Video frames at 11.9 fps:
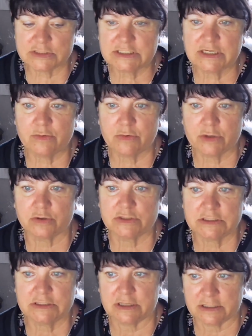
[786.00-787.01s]
see what goes
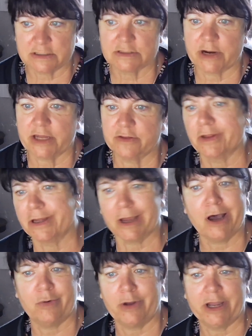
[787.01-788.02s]
into this, right? They're like,
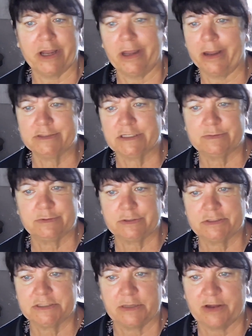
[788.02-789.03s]
oh, well, Amazon's been
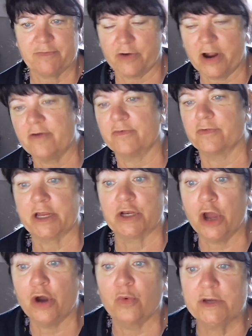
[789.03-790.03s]
doing same day forever. Like,
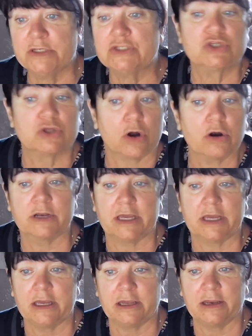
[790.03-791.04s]
no, we
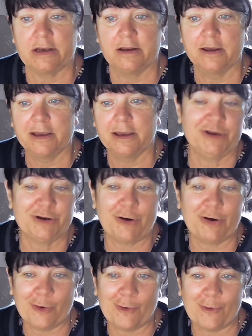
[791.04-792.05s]
started in a
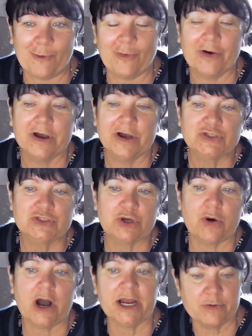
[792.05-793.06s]
hole.
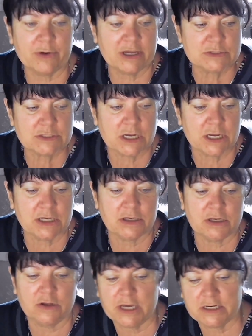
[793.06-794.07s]
So I know
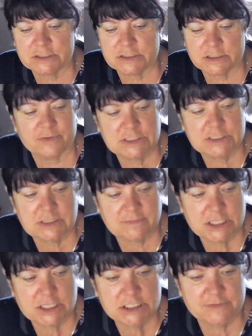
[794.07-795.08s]
Amazon, you got to deliver
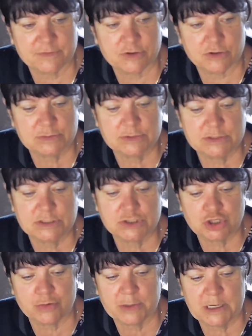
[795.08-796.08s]
TVs for Christmas in
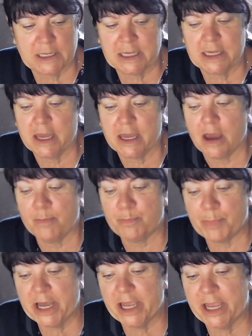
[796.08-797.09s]
Germany.
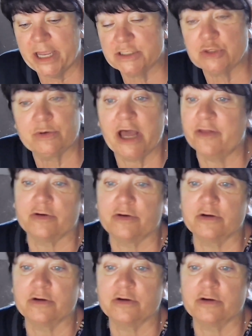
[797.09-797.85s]
But so now